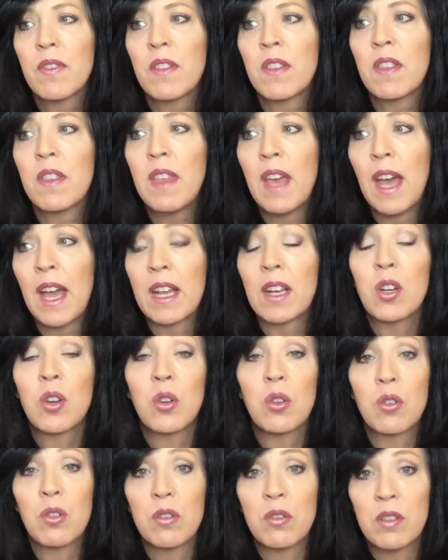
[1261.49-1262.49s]
that
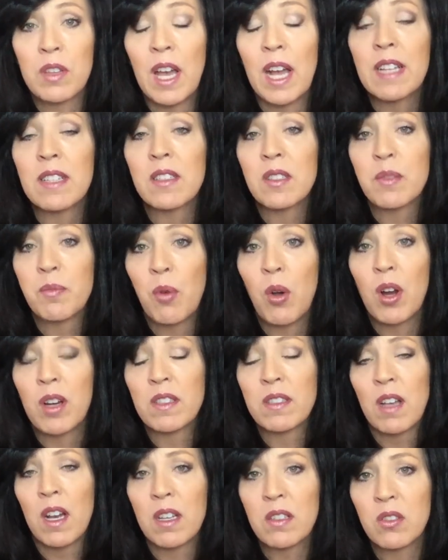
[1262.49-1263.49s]
that
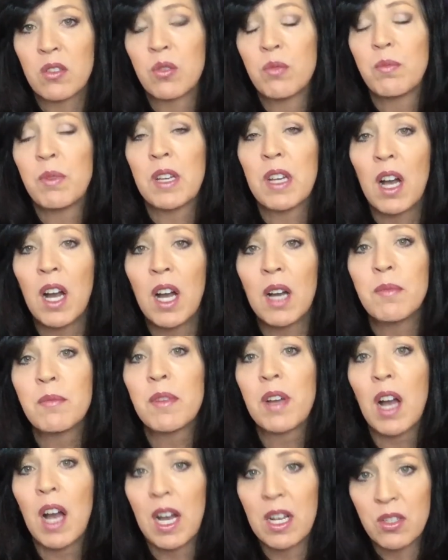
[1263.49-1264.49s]
sparks us to become
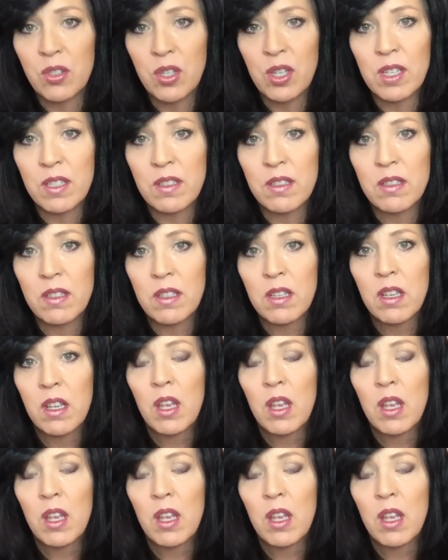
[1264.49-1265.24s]
conscious